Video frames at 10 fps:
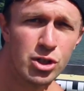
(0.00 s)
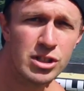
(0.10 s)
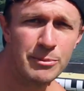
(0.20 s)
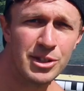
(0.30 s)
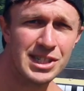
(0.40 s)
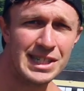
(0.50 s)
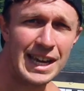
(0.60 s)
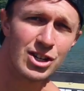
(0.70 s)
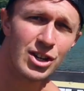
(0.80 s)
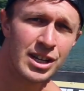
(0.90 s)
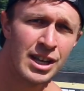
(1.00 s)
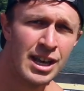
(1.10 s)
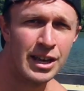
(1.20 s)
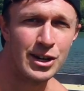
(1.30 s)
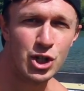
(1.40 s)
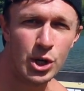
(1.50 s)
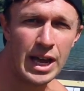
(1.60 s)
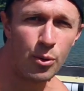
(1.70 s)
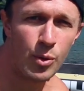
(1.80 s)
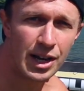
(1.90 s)
to do is I'm going to stand on it and show you
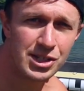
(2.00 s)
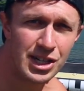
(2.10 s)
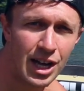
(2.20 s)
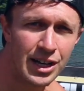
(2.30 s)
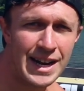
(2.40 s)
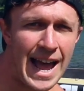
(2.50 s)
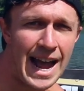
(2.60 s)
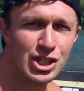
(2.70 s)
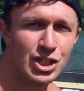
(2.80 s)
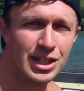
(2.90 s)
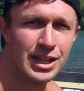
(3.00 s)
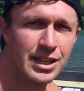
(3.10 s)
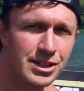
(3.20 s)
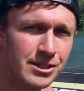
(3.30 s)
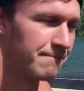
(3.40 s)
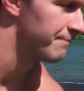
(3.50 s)
how rock solid it actually is.